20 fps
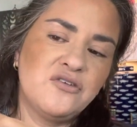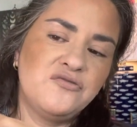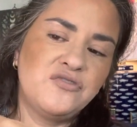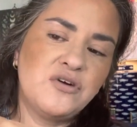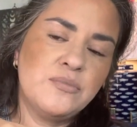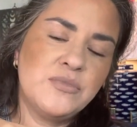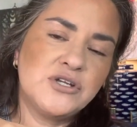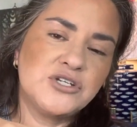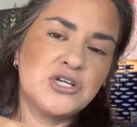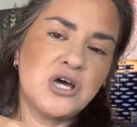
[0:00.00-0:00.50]

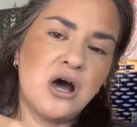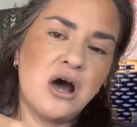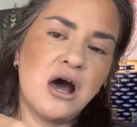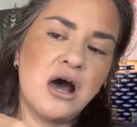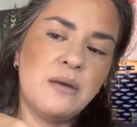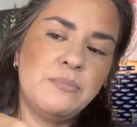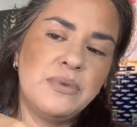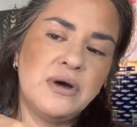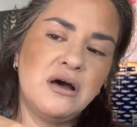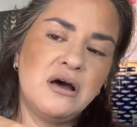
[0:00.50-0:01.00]
from the
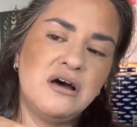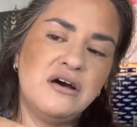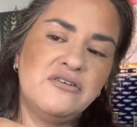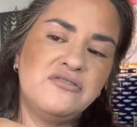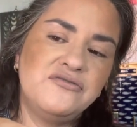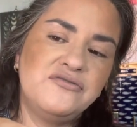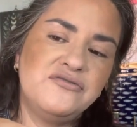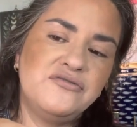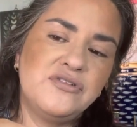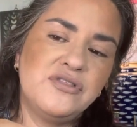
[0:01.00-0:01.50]
top
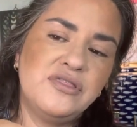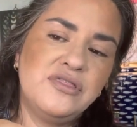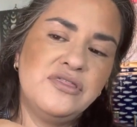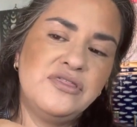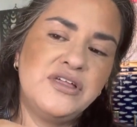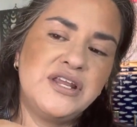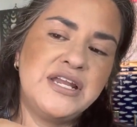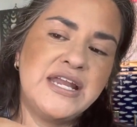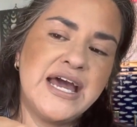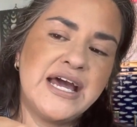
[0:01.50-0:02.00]
of
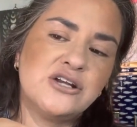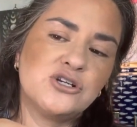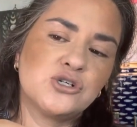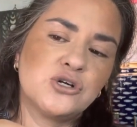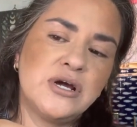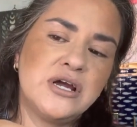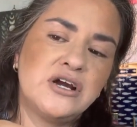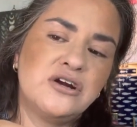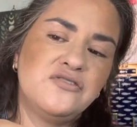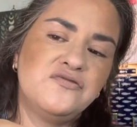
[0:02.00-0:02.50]
the
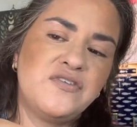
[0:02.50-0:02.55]
natural hair